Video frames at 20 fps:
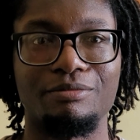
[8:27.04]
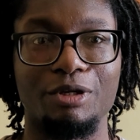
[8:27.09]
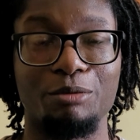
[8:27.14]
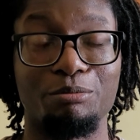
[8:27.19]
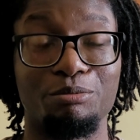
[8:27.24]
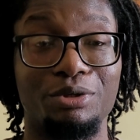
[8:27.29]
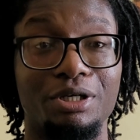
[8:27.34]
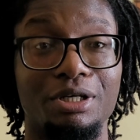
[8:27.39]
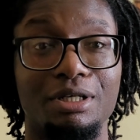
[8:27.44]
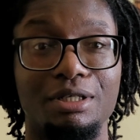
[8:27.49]

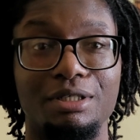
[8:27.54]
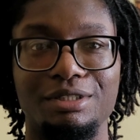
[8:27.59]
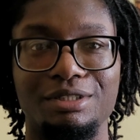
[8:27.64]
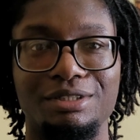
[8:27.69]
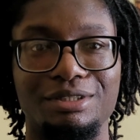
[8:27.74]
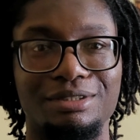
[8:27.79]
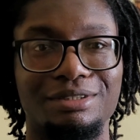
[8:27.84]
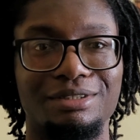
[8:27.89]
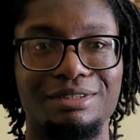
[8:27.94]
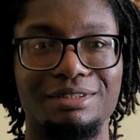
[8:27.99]
birds
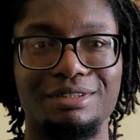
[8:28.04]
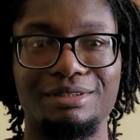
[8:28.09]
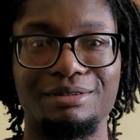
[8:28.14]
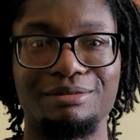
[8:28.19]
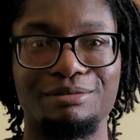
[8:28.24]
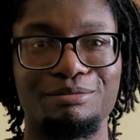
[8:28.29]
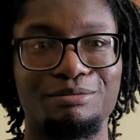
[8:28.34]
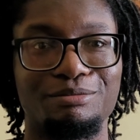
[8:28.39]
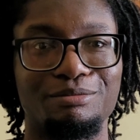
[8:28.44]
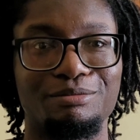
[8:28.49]
and
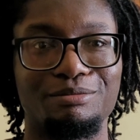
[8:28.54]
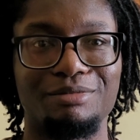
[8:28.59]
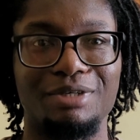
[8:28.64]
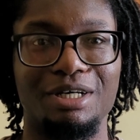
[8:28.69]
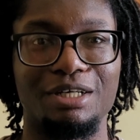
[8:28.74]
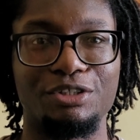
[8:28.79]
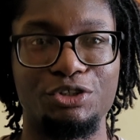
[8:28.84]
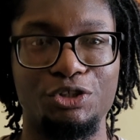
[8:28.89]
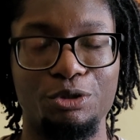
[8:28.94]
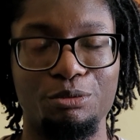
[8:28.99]

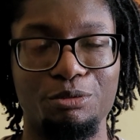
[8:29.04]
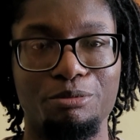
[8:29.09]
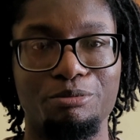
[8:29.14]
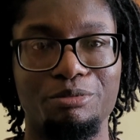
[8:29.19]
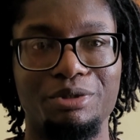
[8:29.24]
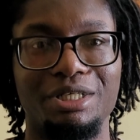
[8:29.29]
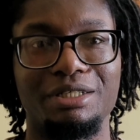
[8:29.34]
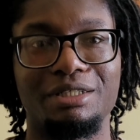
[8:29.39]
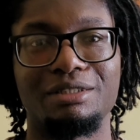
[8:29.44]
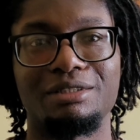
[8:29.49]
us human
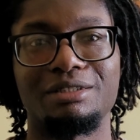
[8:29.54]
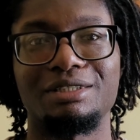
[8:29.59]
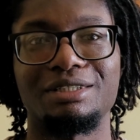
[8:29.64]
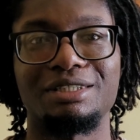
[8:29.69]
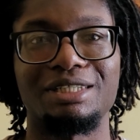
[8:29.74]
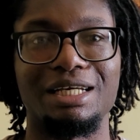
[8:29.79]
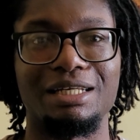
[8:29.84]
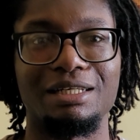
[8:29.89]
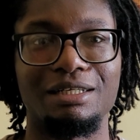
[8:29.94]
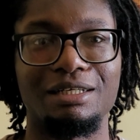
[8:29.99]
beings,
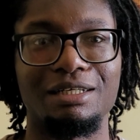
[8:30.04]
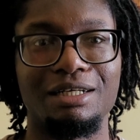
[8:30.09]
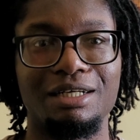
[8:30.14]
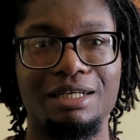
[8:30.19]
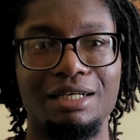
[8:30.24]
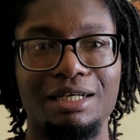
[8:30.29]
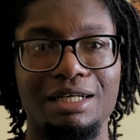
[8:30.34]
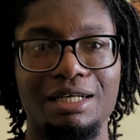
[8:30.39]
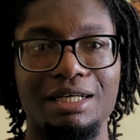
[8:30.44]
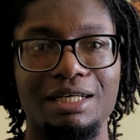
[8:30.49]
then
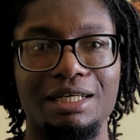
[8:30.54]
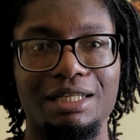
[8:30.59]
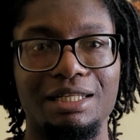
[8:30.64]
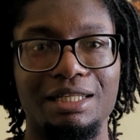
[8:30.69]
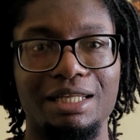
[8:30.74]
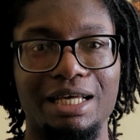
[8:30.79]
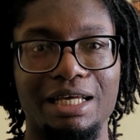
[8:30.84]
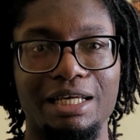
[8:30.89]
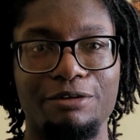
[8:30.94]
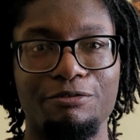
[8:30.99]

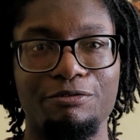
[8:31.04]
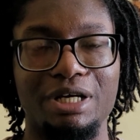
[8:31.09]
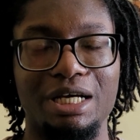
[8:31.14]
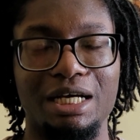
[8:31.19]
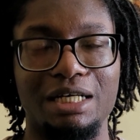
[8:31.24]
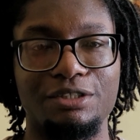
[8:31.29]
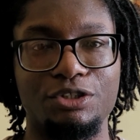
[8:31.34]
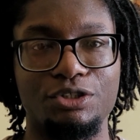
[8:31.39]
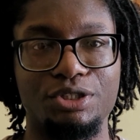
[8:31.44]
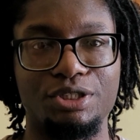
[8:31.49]
they
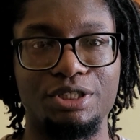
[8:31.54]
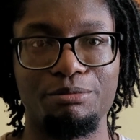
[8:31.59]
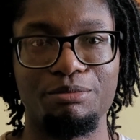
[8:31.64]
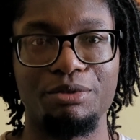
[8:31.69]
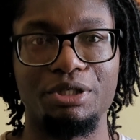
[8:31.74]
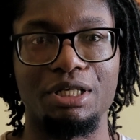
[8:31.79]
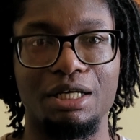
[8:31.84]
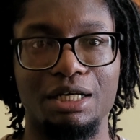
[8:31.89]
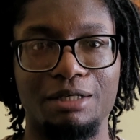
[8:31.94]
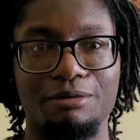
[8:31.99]
react to
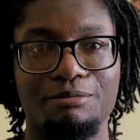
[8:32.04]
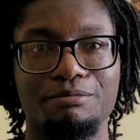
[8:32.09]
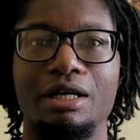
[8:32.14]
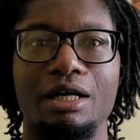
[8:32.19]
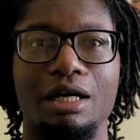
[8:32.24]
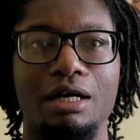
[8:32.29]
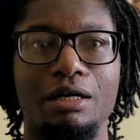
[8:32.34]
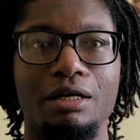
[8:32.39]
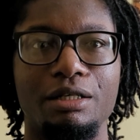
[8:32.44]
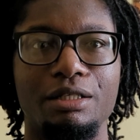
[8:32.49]
stimuli.
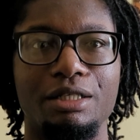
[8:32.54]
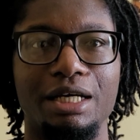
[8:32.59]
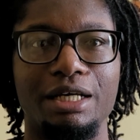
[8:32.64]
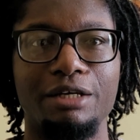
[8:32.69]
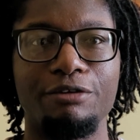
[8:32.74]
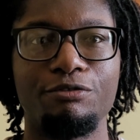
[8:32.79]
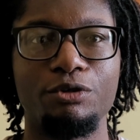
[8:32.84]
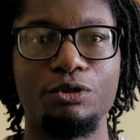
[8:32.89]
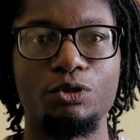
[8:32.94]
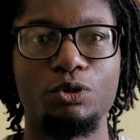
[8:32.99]
I heard that
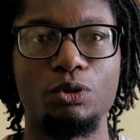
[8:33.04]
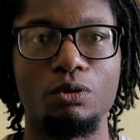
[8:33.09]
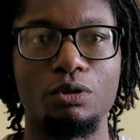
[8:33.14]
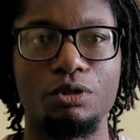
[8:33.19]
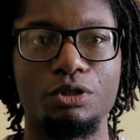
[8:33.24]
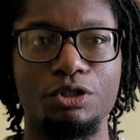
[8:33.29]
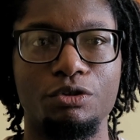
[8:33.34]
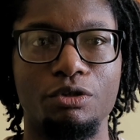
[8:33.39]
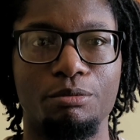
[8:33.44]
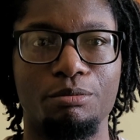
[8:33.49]
if you
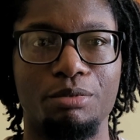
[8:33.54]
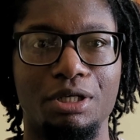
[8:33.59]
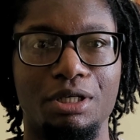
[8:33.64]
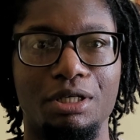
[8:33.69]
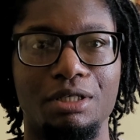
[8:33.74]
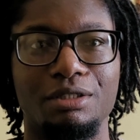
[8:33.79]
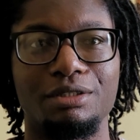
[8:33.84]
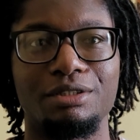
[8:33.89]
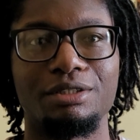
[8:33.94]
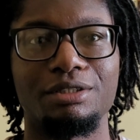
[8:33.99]
talk to a
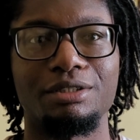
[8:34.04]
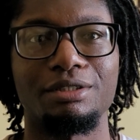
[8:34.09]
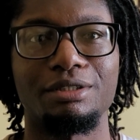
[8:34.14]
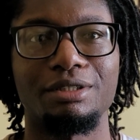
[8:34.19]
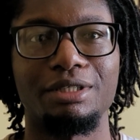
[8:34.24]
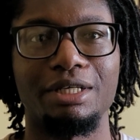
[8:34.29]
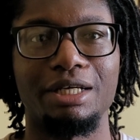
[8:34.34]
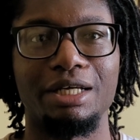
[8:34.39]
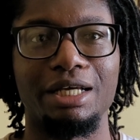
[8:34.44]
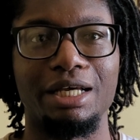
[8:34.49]
plant,
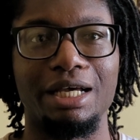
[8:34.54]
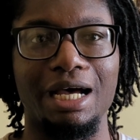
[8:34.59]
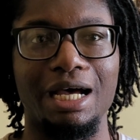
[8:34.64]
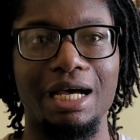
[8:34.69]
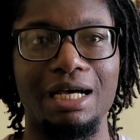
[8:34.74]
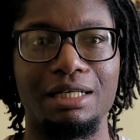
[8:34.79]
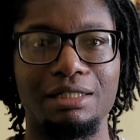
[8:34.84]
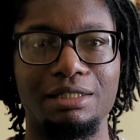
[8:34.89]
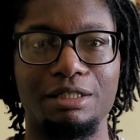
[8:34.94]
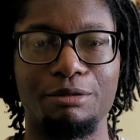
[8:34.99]

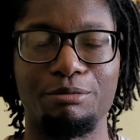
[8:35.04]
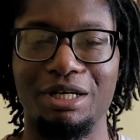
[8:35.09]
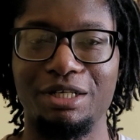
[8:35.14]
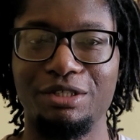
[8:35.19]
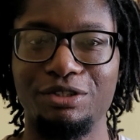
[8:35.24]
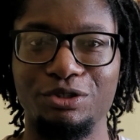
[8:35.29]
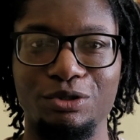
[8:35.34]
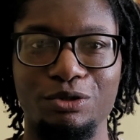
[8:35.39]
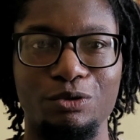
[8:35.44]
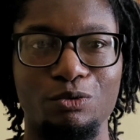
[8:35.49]
and
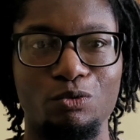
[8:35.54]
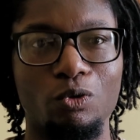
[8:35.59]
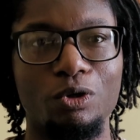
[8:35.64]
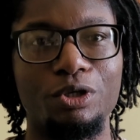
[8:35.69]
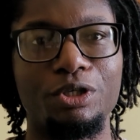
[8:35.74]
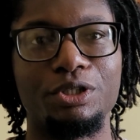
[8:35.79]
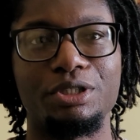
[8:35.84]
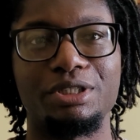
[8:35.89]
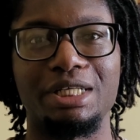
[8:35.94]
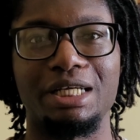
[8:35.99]
depending on what
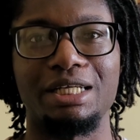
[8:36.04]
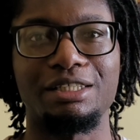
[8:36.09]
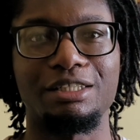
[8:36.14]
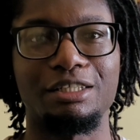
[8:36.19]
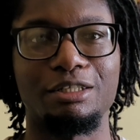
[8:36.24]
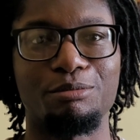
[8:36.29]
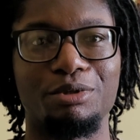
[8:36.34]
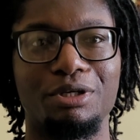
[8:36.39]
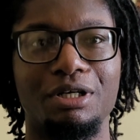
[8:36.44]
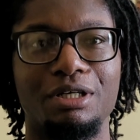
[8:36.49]
you say to
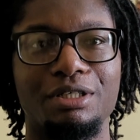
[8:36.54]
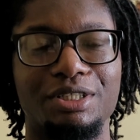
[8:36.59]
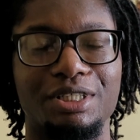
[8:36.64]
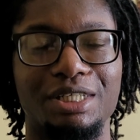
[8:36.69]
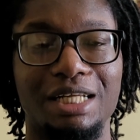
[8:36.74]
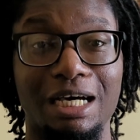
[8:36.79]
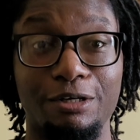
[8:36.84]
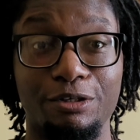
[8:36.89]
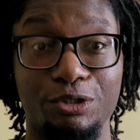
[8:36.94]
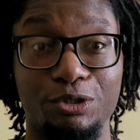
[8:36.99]
the plant and
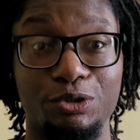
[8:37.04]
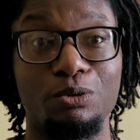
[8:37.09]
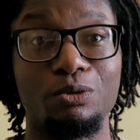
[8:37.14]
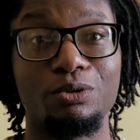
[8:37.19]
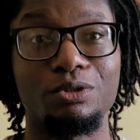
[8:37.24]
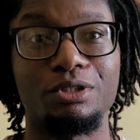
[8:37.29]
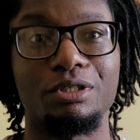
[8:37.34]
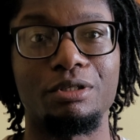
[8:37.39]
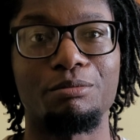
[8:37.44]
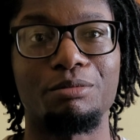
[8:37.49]
how you
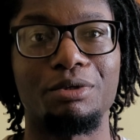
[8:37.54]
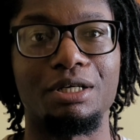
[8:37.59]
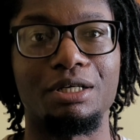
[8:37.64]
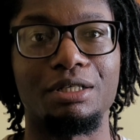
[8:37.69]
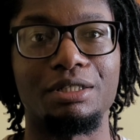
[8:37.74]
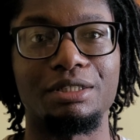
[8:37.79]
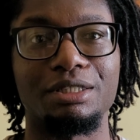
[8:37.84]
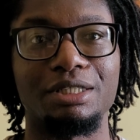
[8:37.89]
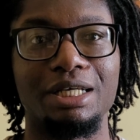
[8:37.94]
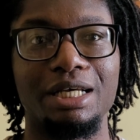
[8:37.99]
talk to the
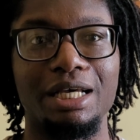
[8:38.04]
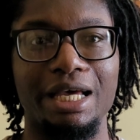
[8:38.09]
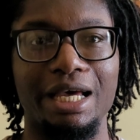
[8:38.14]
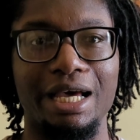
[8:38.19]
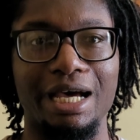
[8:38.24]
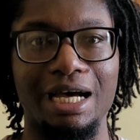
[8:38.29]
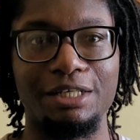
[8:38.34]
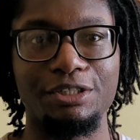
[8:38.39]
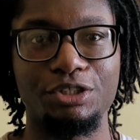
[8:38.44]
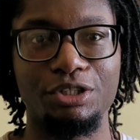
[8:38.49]
plant, it
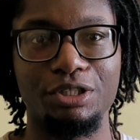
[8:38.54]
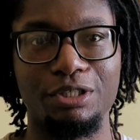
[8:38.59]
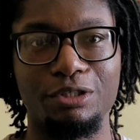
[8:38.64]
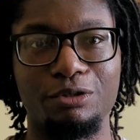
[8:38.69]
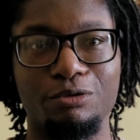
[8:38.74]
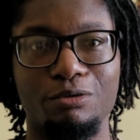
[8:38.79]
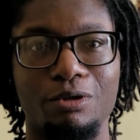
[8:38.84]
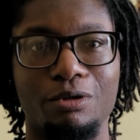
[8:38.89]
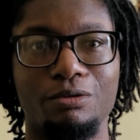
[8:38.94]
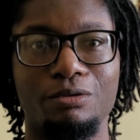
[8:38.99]
actually
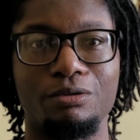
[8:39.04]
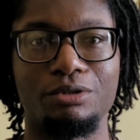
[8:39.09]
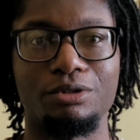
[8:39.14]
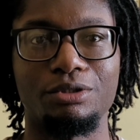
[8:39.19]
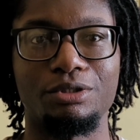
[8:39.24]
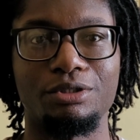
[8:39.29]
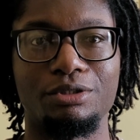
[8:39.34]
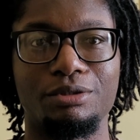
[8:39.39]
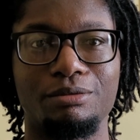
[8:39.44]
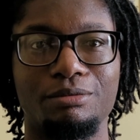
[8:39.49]

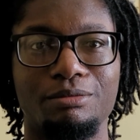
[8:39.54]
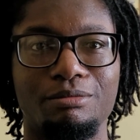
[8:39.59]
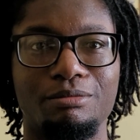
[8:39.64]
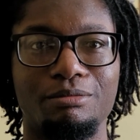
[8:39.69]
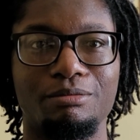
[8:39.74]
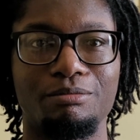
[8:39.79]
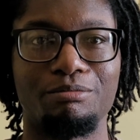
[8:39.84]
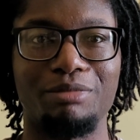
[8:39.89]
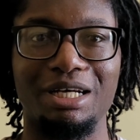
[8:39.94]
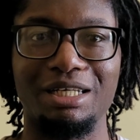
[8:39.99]
grows
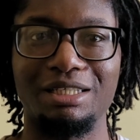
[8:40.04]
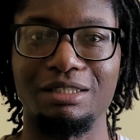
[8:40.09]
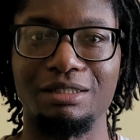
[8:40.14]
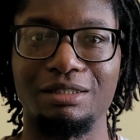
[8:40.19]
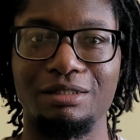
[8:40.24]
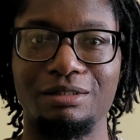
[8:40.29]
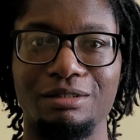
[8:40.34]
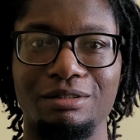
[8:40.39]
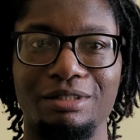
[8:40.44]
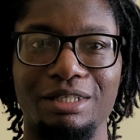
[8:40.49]

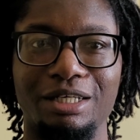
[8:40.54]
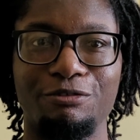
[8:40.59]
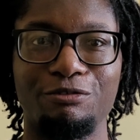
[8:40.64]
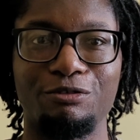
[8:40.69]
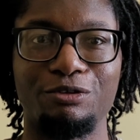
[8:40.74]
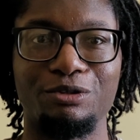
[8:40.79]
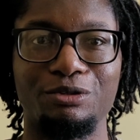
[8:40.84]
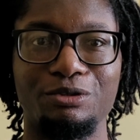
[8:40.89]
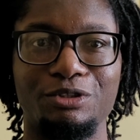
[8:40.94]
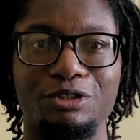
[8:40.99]
better if
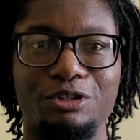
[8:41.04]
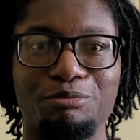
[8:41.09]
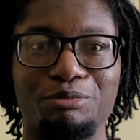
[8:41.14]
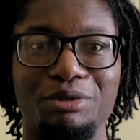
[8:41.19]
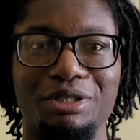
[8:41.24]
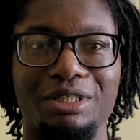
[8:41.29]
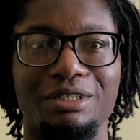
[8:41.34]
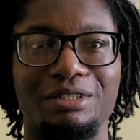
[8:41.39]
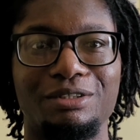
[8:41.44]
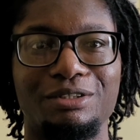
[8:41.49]
you
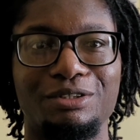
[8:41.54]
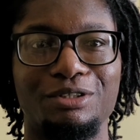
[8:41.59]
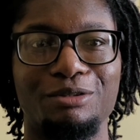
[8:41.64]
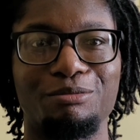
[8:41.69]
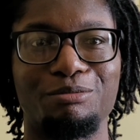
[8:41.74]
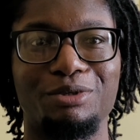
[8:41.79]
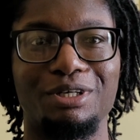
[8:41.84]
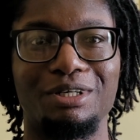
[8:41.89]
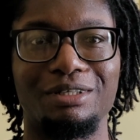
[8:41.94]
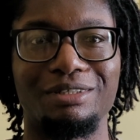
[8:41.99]
speak to the
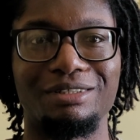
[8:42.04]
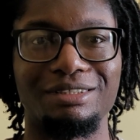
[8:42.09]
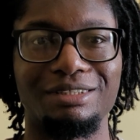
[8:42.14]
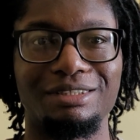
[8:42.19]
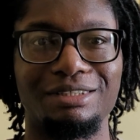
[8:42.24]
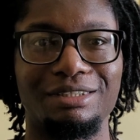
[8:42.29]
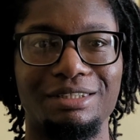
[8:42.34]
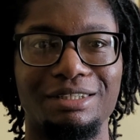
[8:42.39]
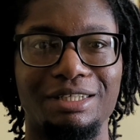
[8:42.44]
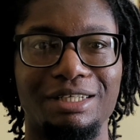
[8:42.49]

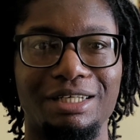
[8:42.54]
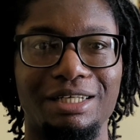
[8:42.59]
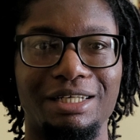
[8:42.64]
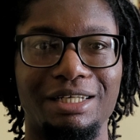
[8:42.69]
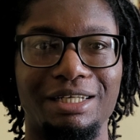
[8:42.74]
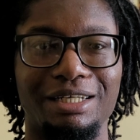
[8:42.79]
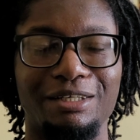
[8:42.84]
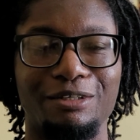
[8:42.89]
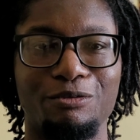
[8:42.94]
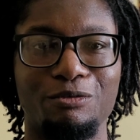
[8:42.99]
plant
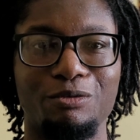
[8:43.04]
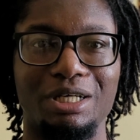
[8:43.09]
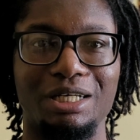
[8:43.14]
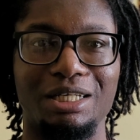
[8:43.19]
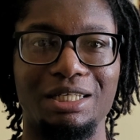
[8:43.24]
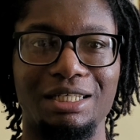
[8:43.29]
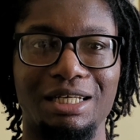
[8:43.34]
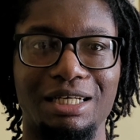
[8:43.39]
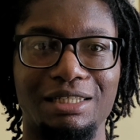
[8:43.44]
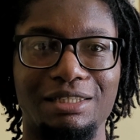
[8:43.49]
in a way
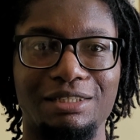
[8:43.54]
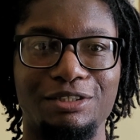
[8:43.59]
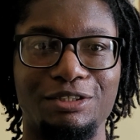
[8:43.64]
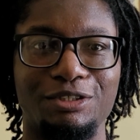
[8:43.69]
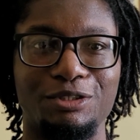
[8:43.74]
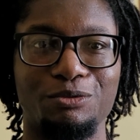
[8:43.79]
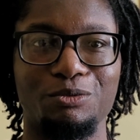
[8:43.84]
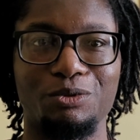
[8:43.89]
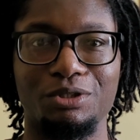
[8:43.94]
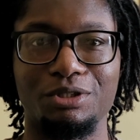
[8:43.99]
that
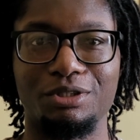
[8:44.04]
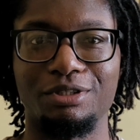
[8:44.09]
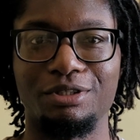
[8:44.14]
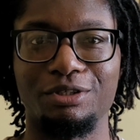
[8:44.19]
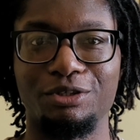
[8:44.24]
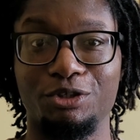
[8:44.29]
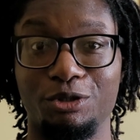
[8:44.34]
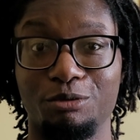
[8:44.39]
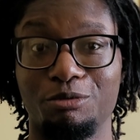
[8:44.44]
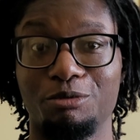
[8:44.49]
you would a
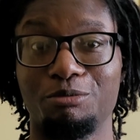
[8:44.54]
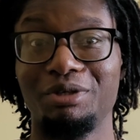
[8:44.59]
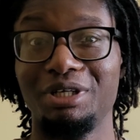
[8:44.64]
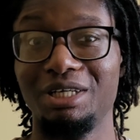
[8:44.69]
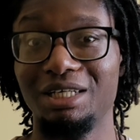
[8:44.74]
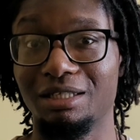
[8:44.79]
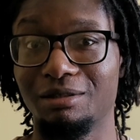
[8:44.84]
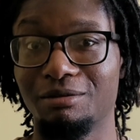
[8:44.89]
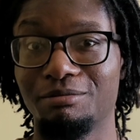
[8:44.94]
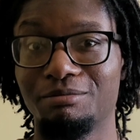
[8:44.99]
human
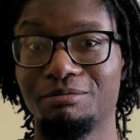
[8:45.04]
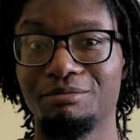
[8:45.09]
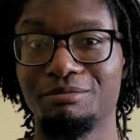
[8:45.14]
being.